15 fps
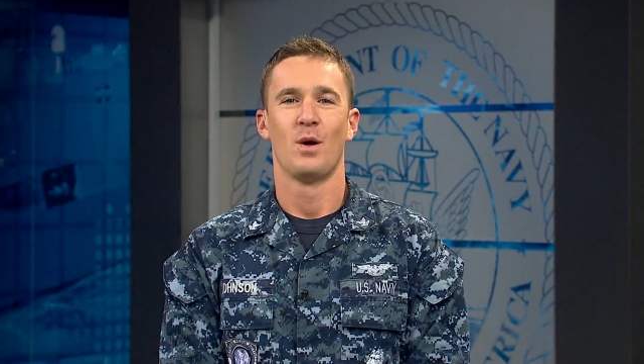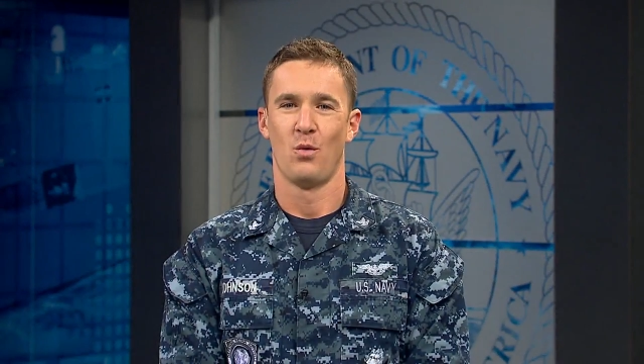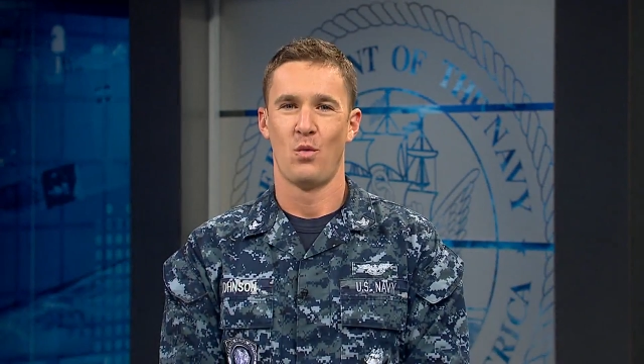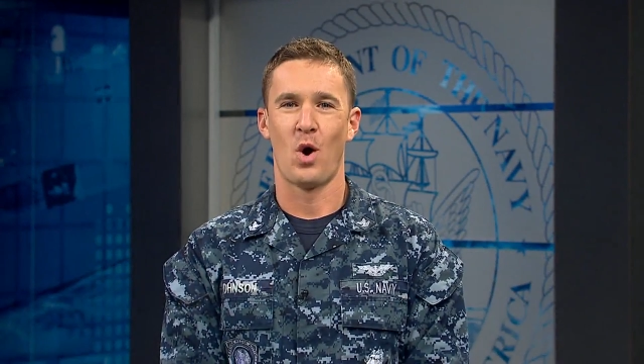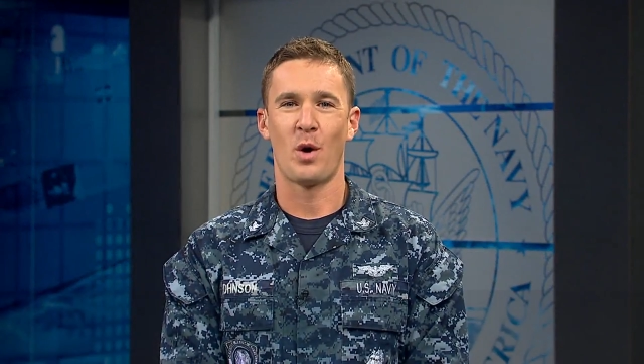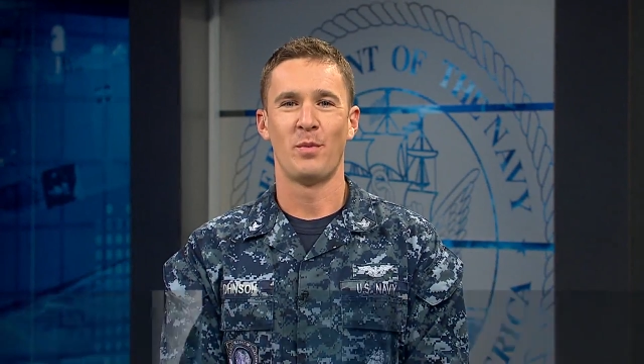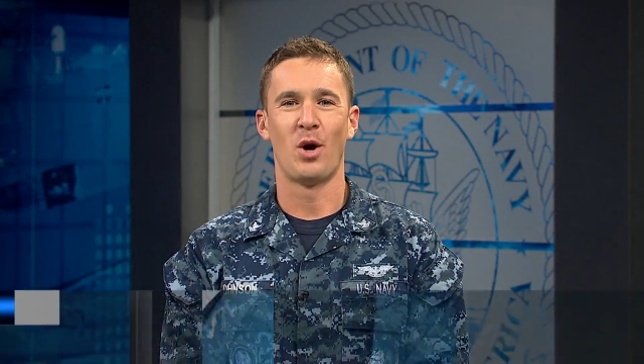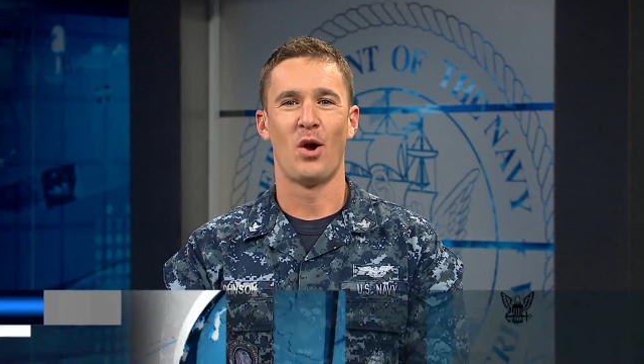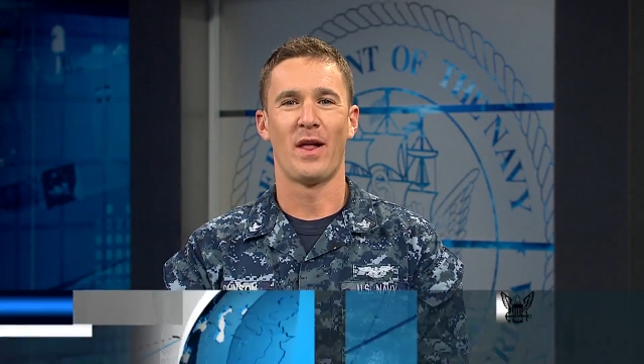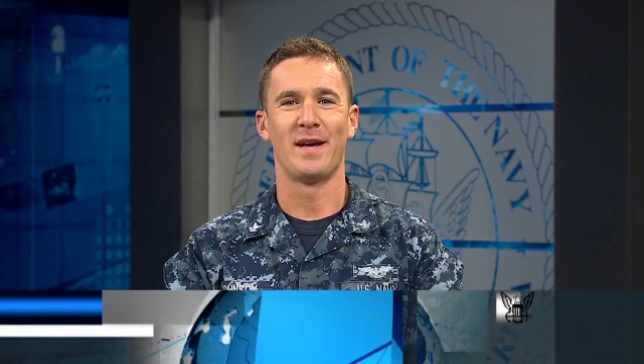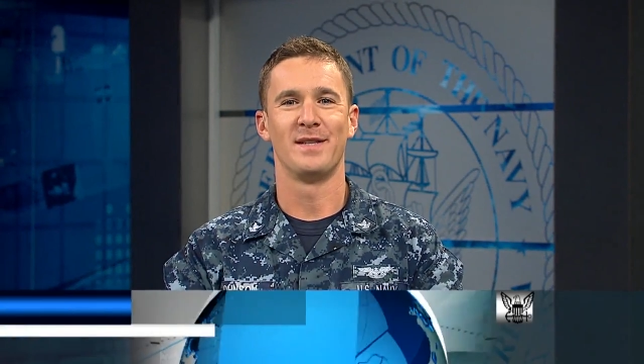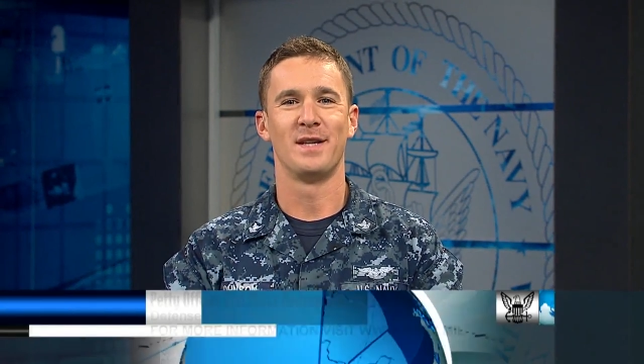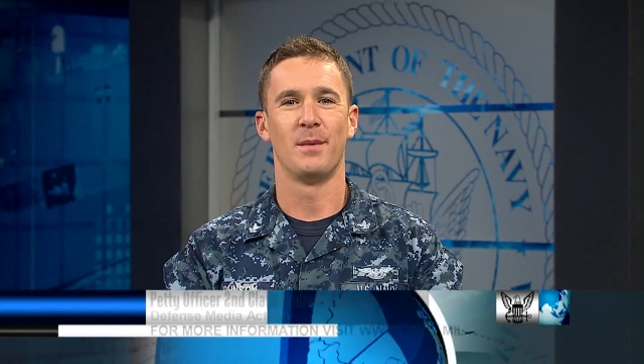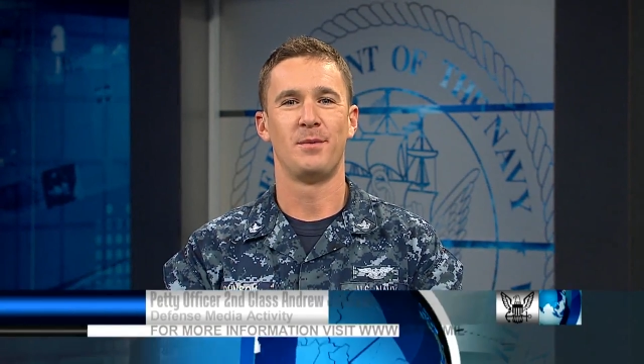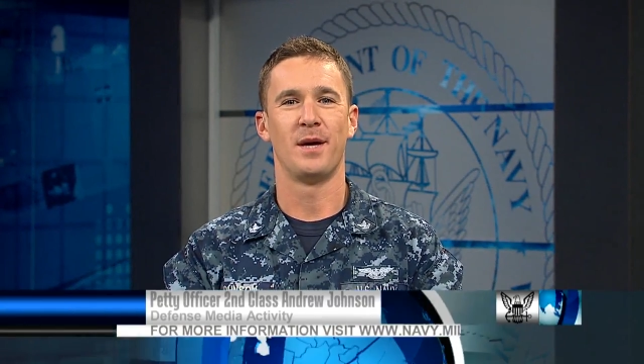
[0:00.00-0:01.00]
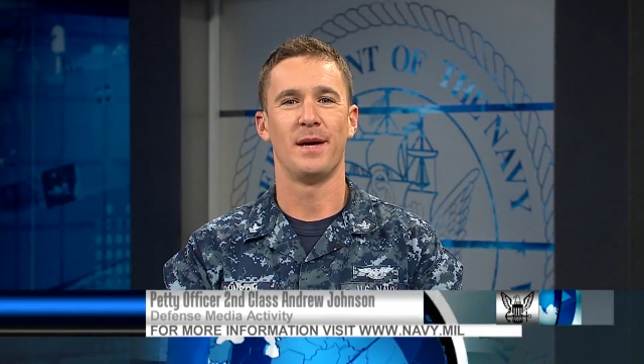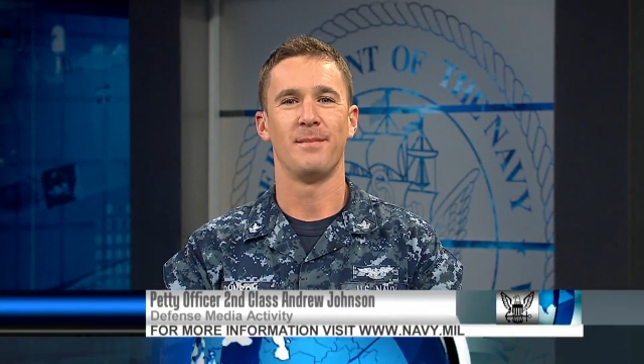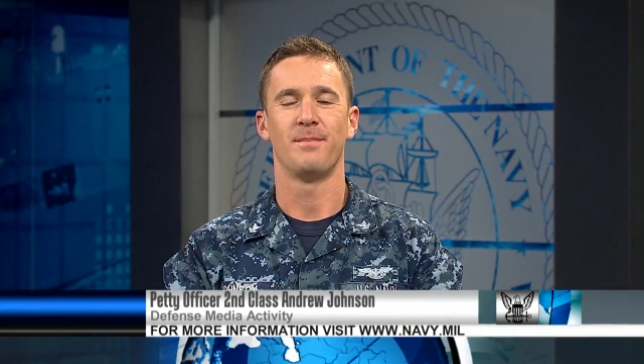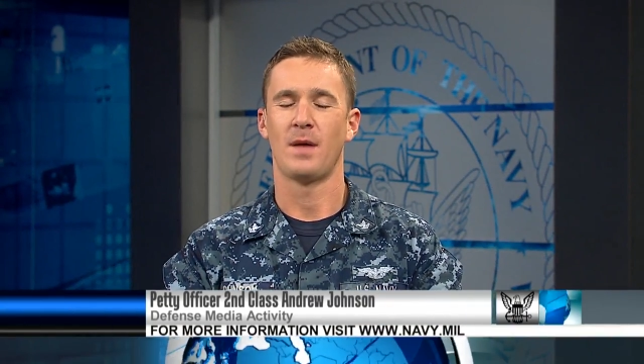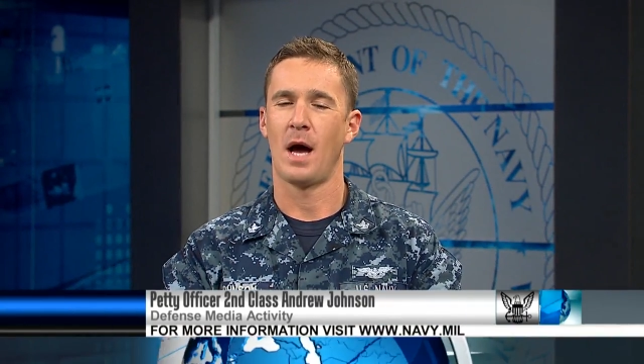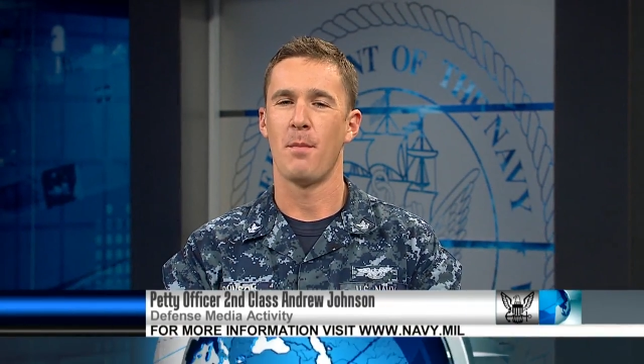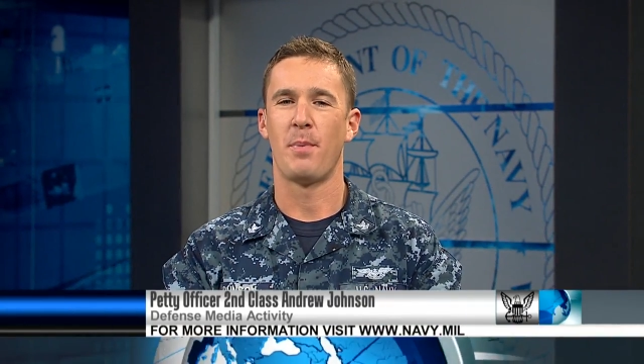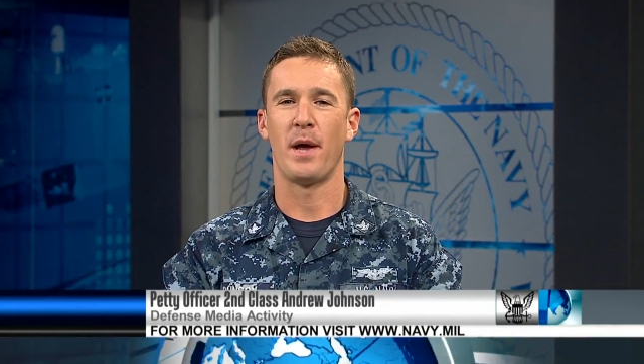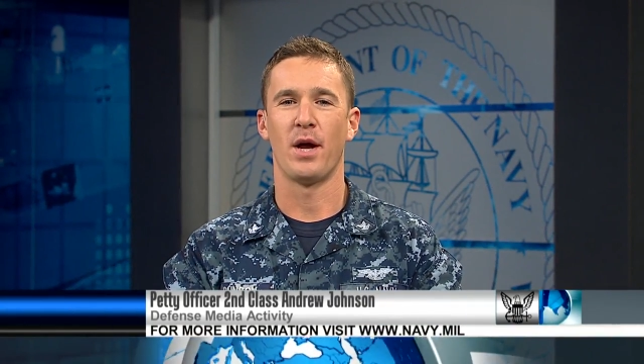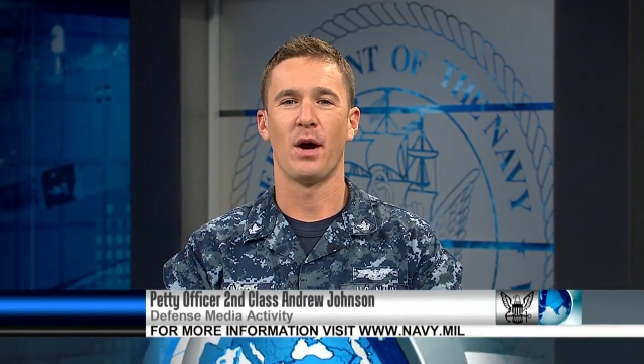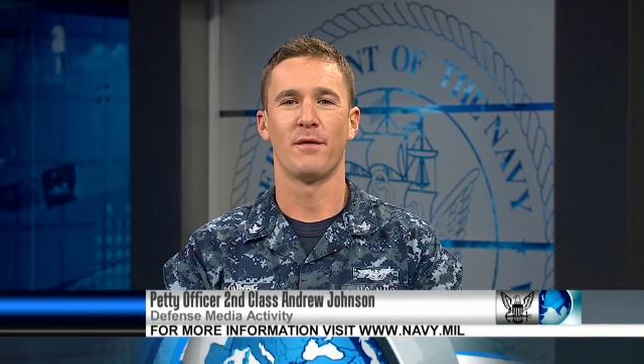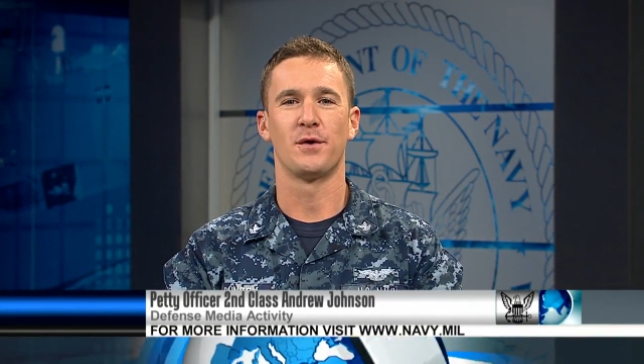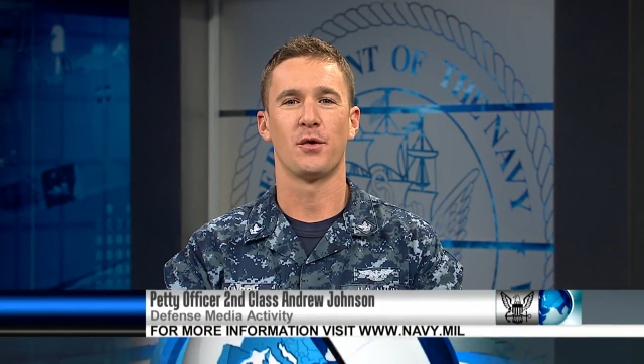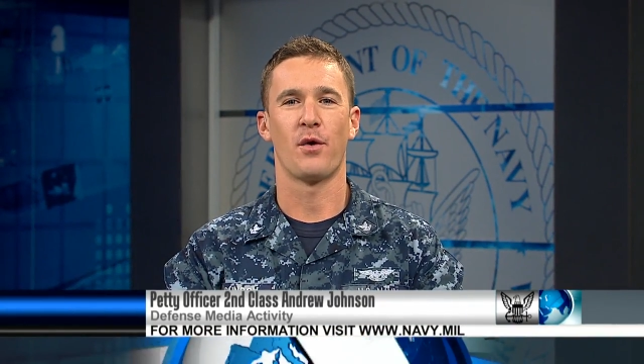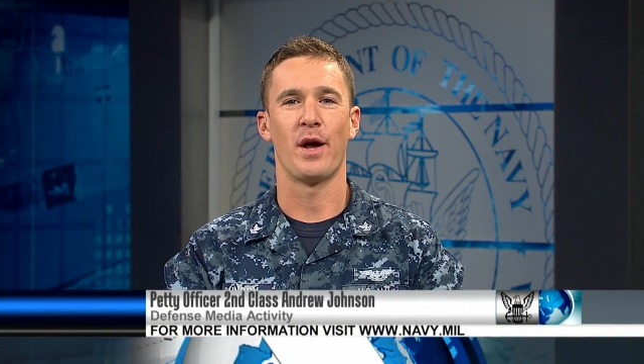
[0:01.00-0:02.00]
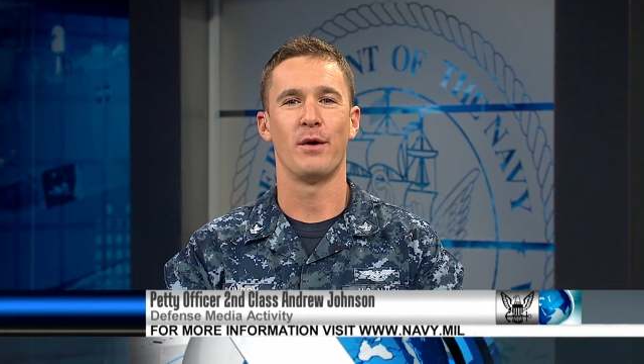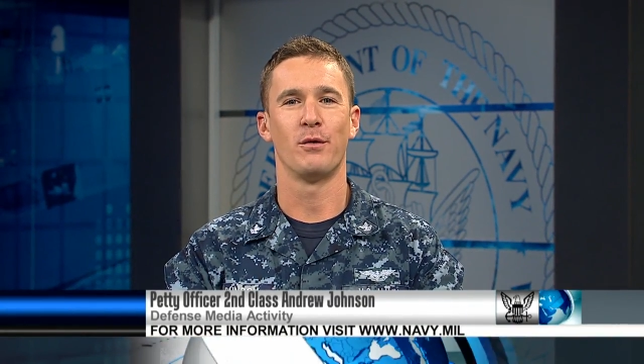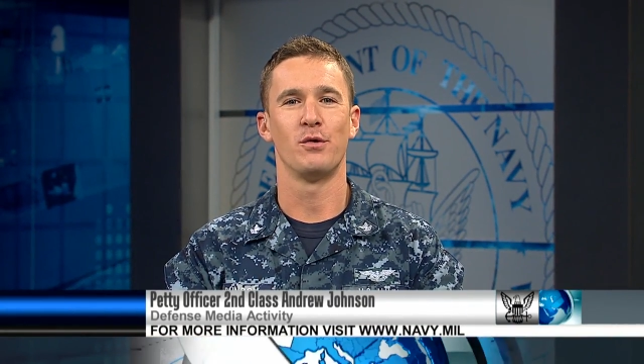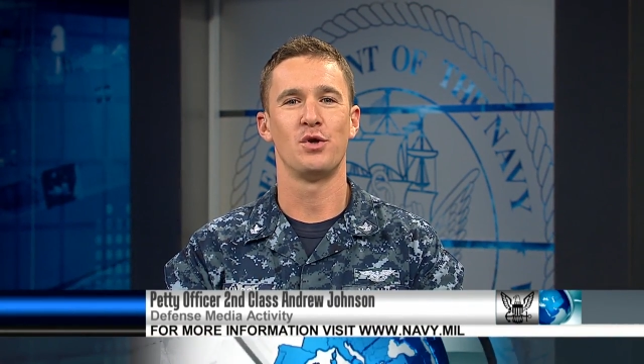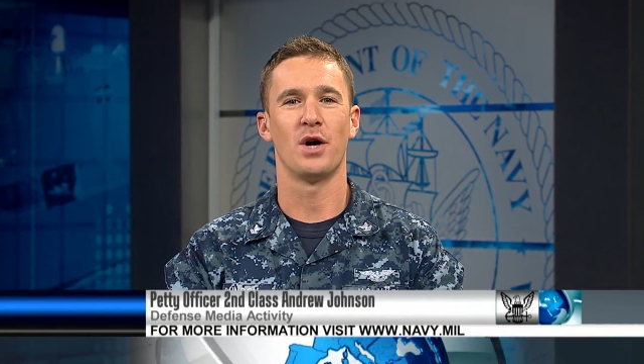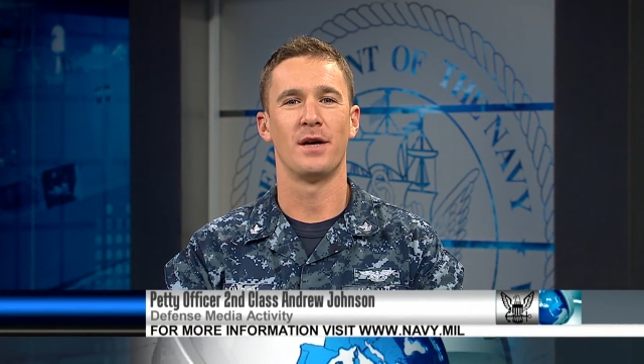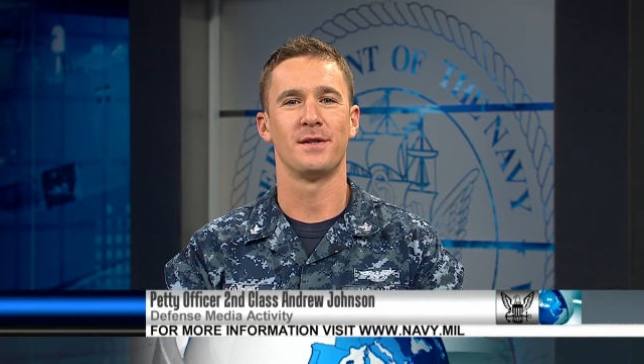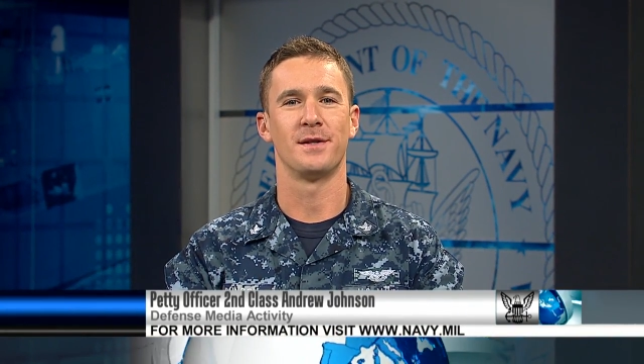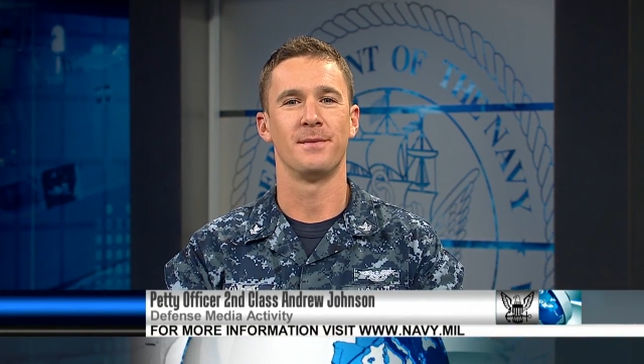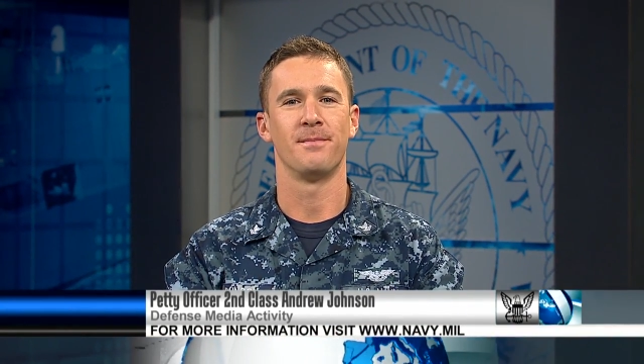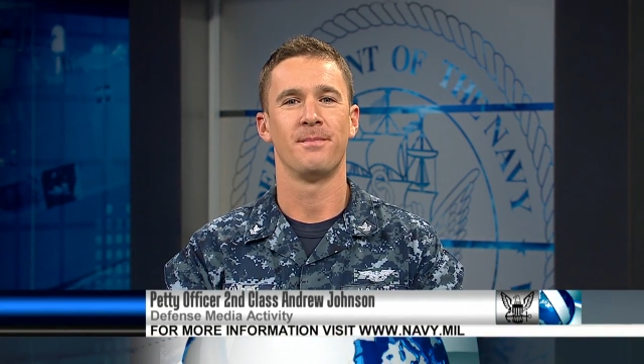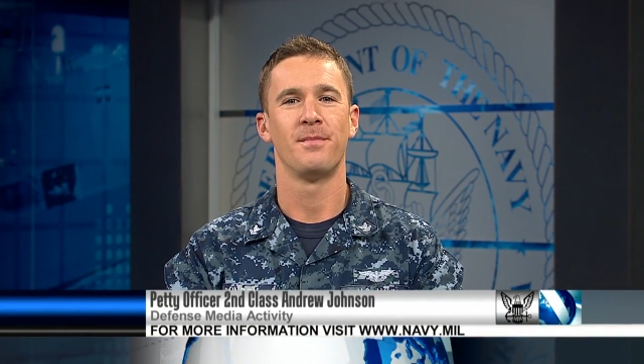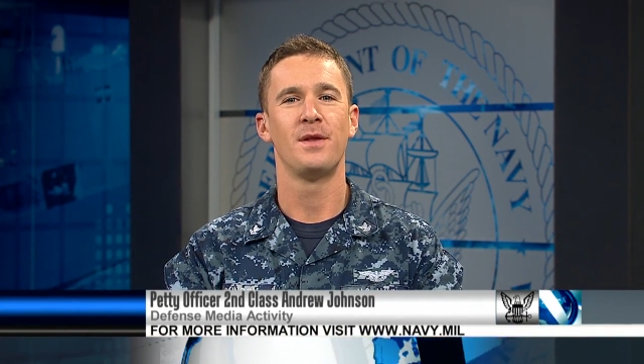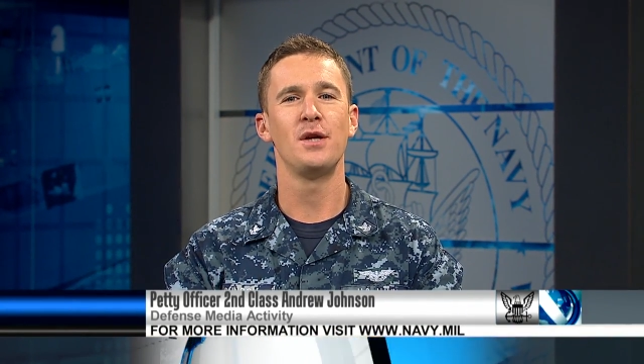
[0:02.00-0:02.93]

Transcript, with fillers: Welcome to All Hands Update. I'm Petty Officer Andrew Johnson.